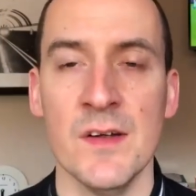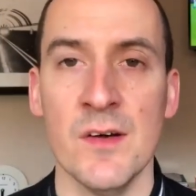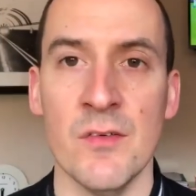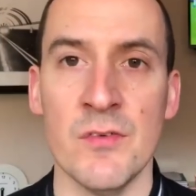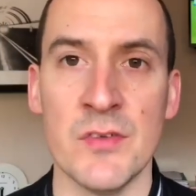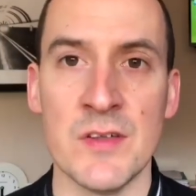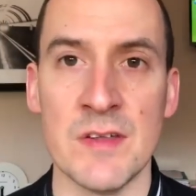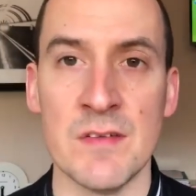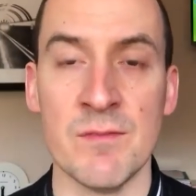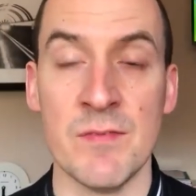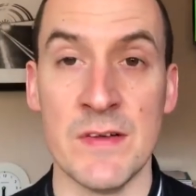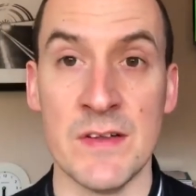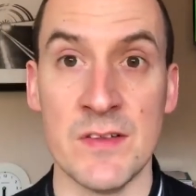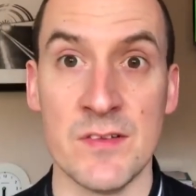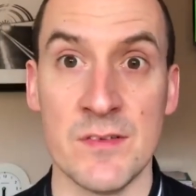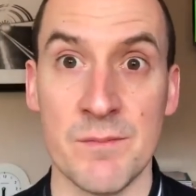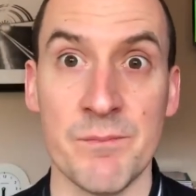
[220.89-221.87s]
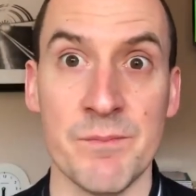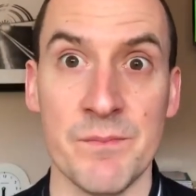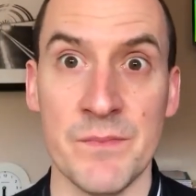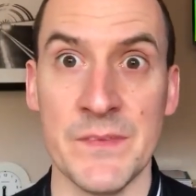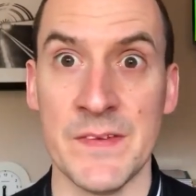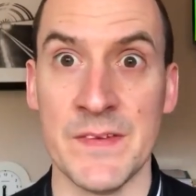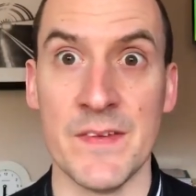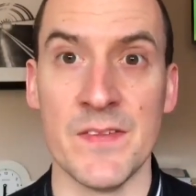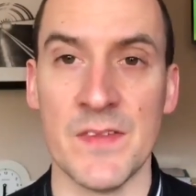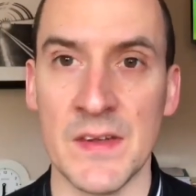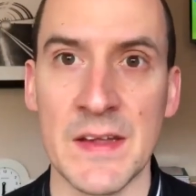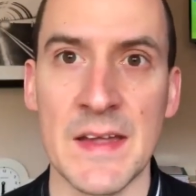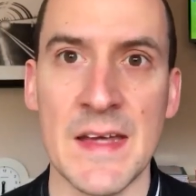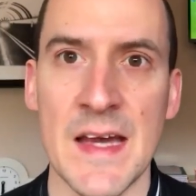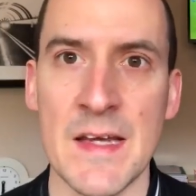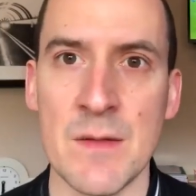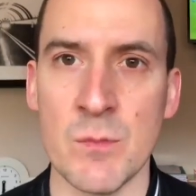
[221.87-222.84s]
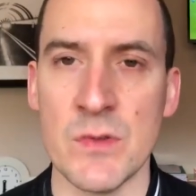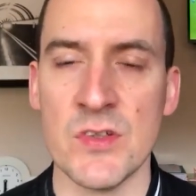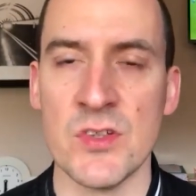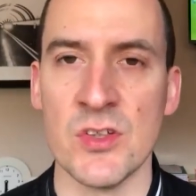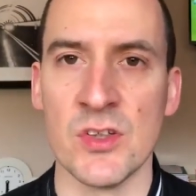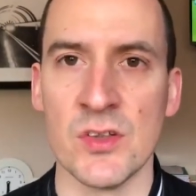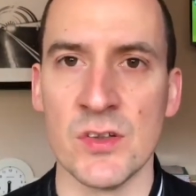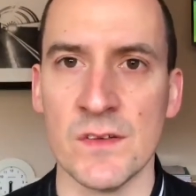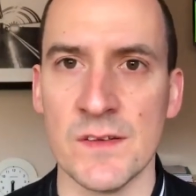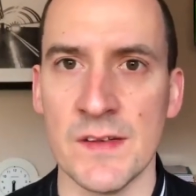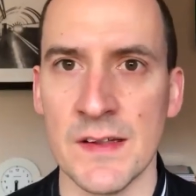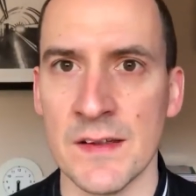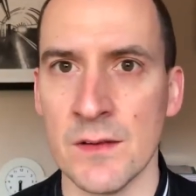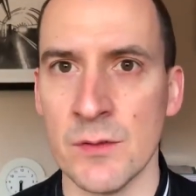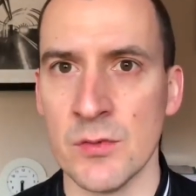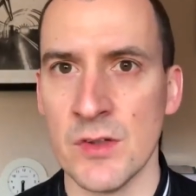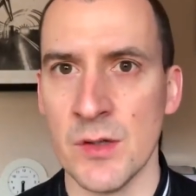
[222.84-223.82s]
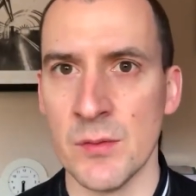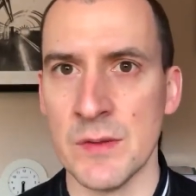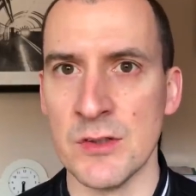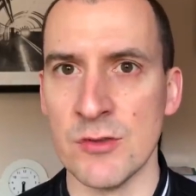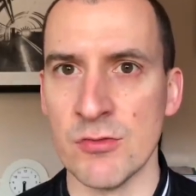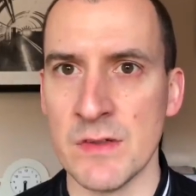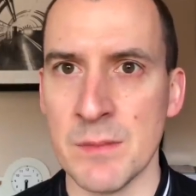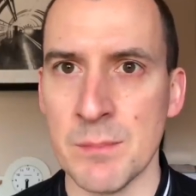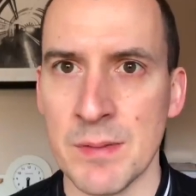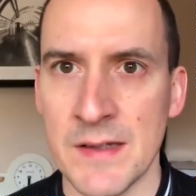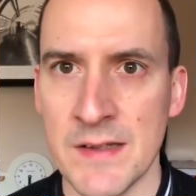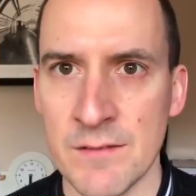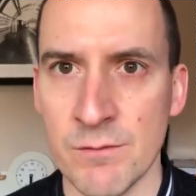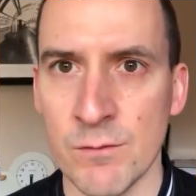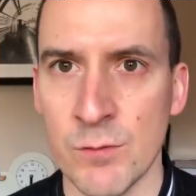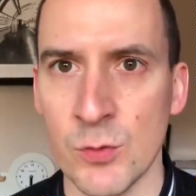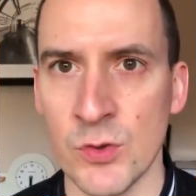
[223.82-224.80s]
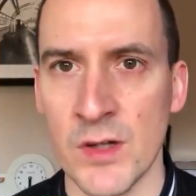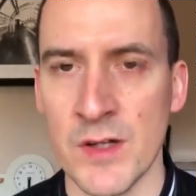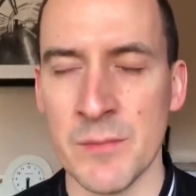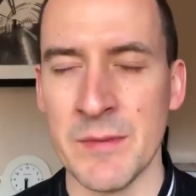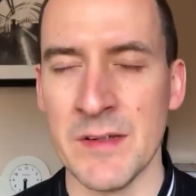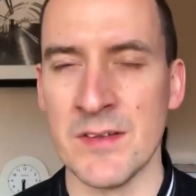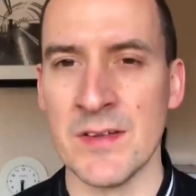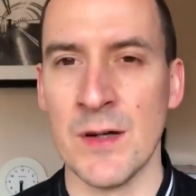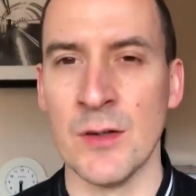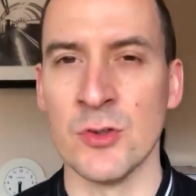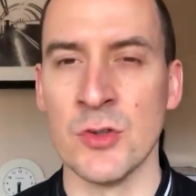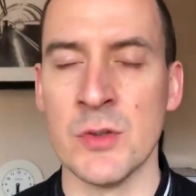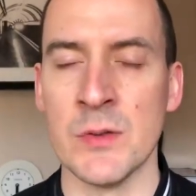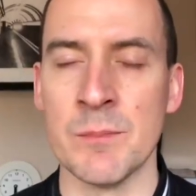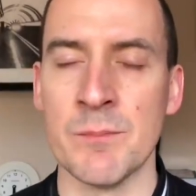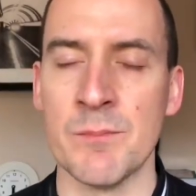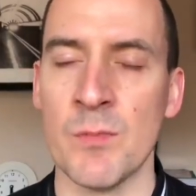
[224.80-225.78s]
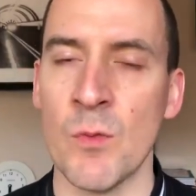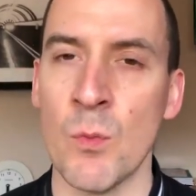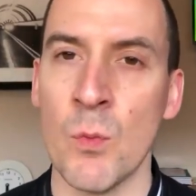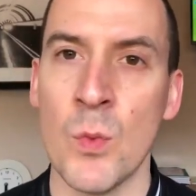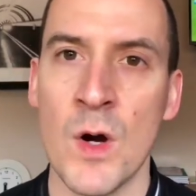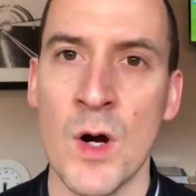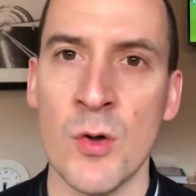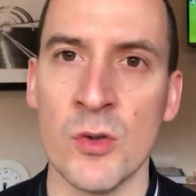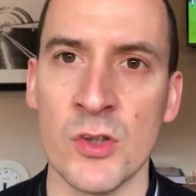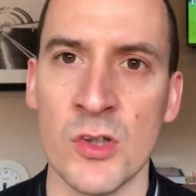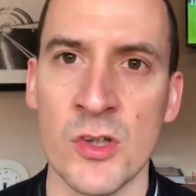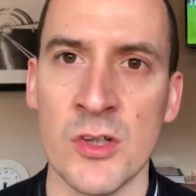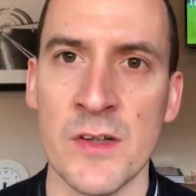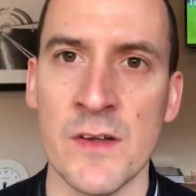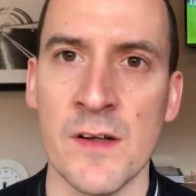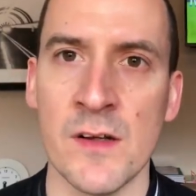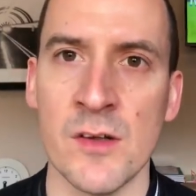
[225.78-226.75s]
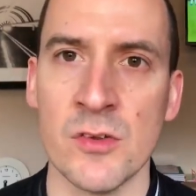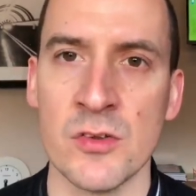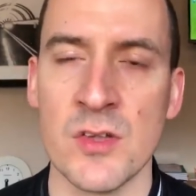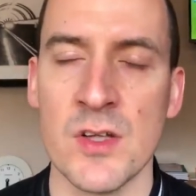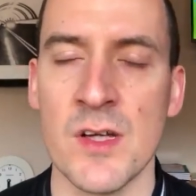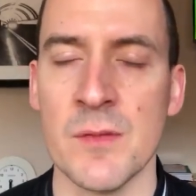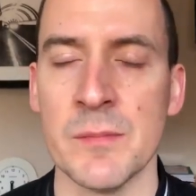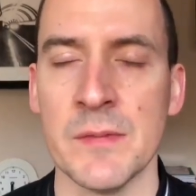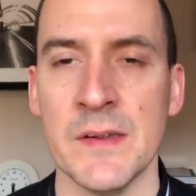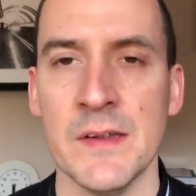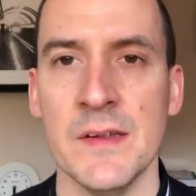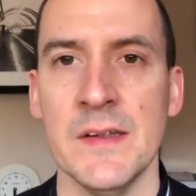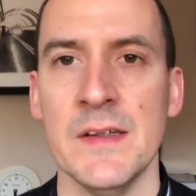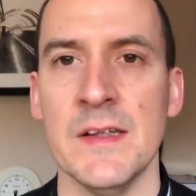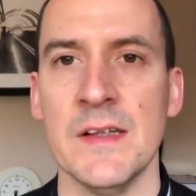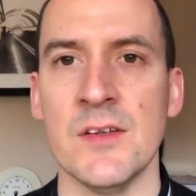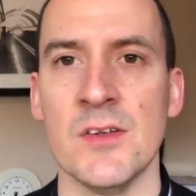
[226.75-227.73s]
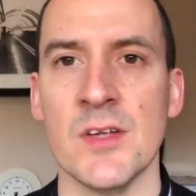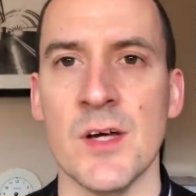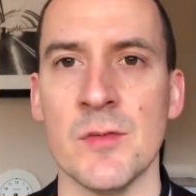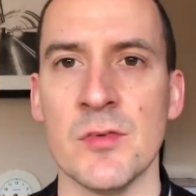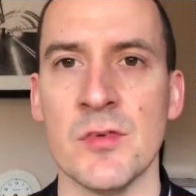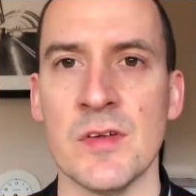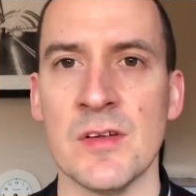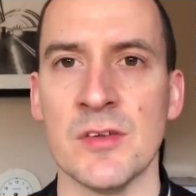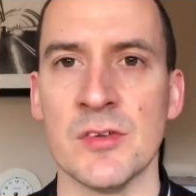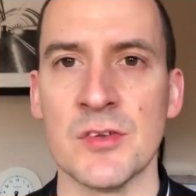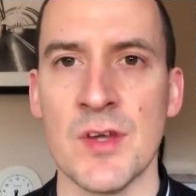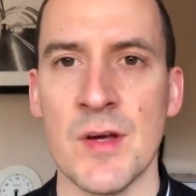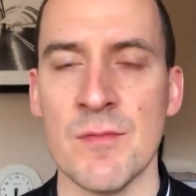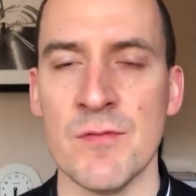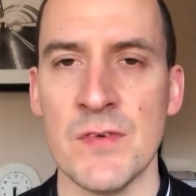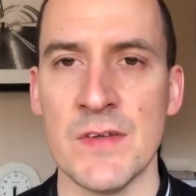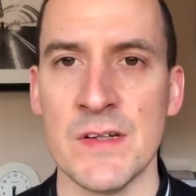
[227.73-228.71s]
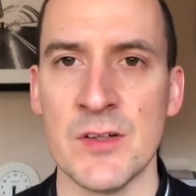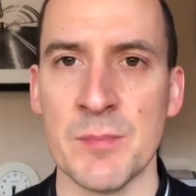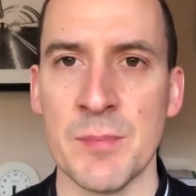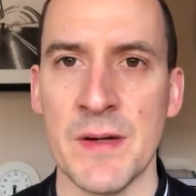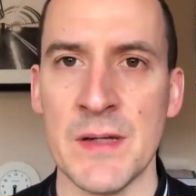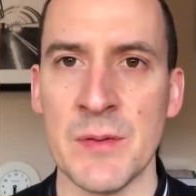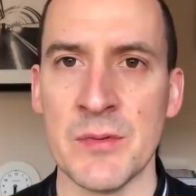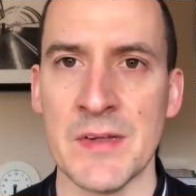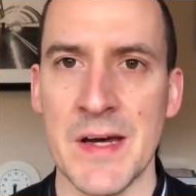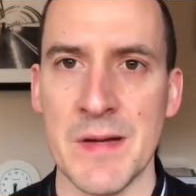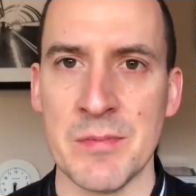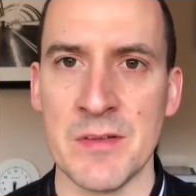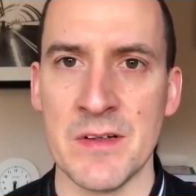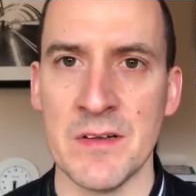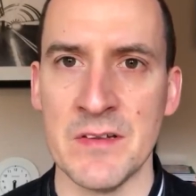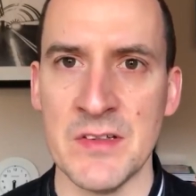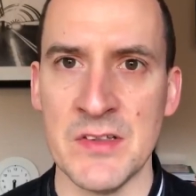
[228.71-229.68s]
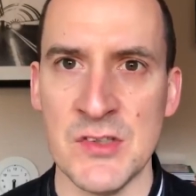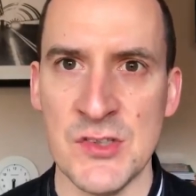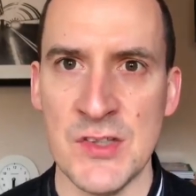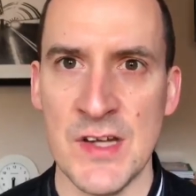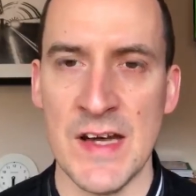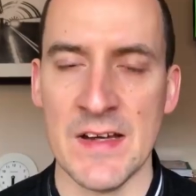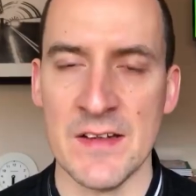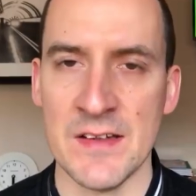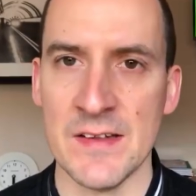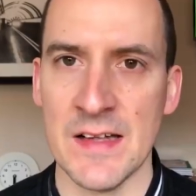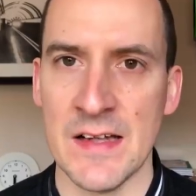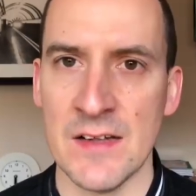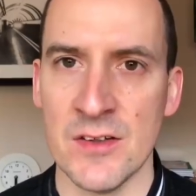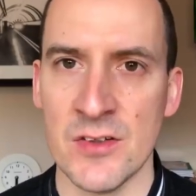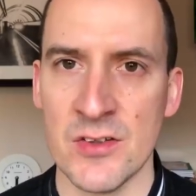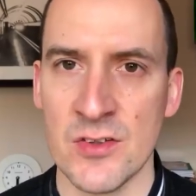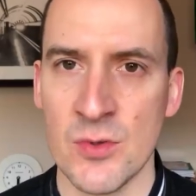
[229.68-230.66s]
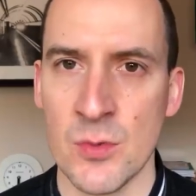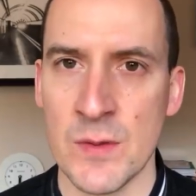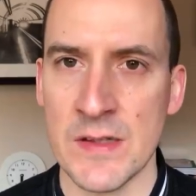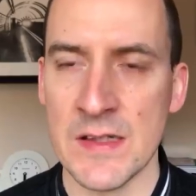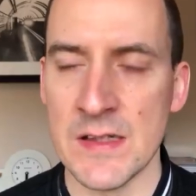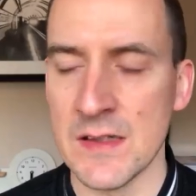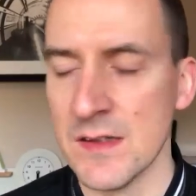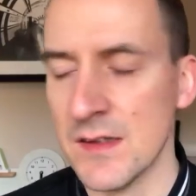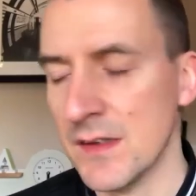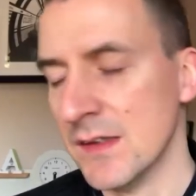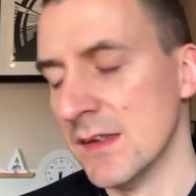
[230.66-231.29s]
Obviously finished the game, which is a good thing. There was no injury and he played for full 90 minutes. That would do him the world of good in the long term in terms of his long-term fitness, but he was absolutely shattered in that last 20.